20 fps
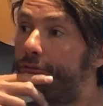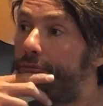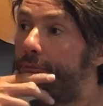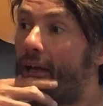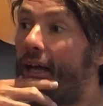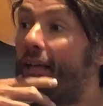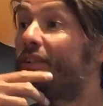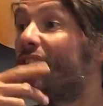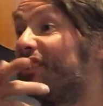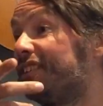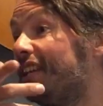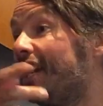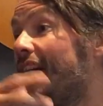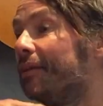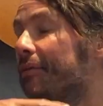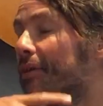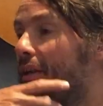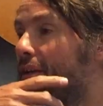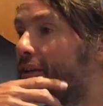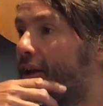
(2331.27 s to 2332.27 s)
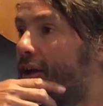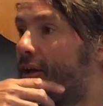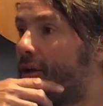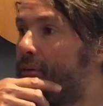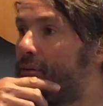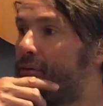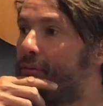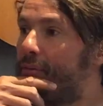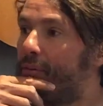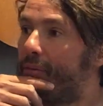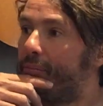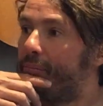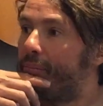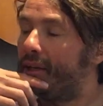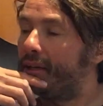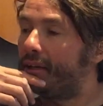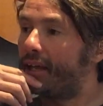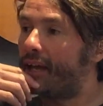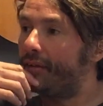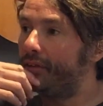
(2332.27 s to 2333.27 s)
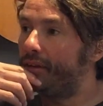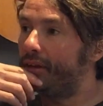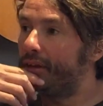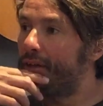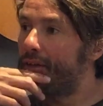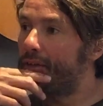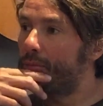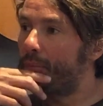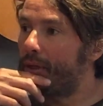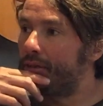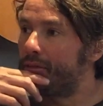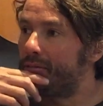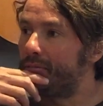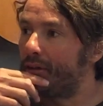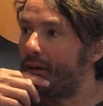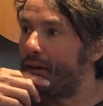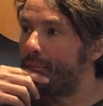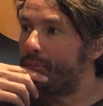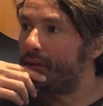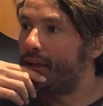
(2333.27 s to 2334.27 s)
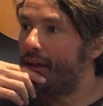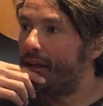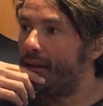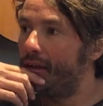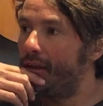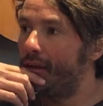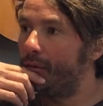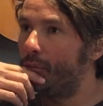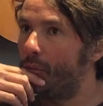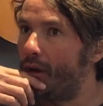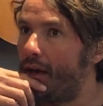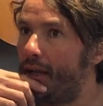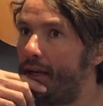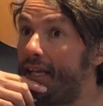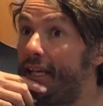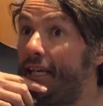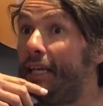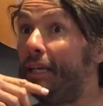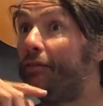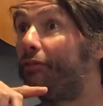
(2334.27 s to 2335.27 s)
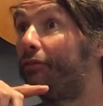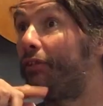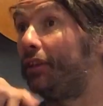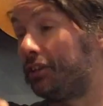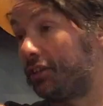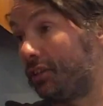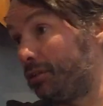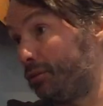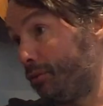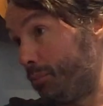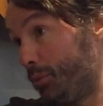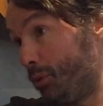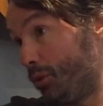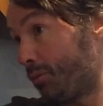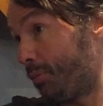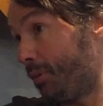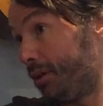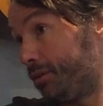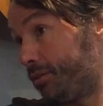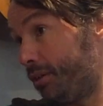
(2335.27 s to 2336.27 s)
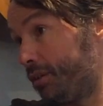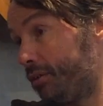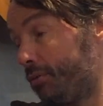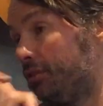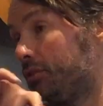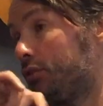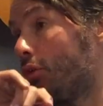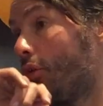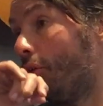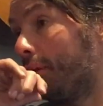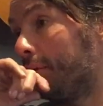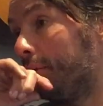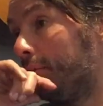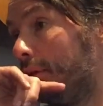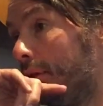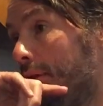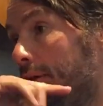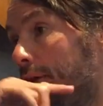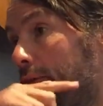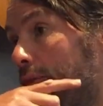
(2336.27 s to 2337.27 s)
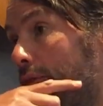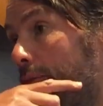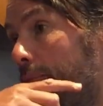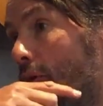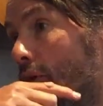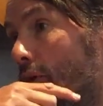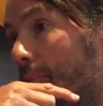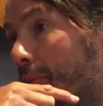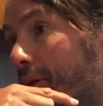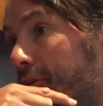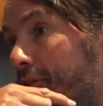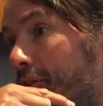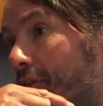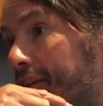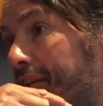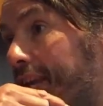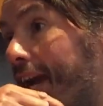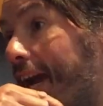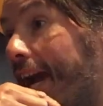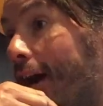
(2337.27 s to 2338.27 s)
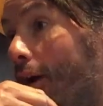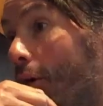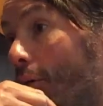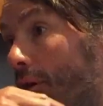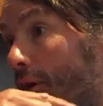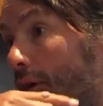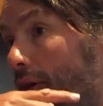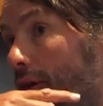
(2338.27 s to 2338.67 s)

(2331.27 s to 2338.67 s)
But as I said, me and Gavin are going to spend some time together when he finishes with Porcupine Tree. So he's touring with Porcupine Tree now.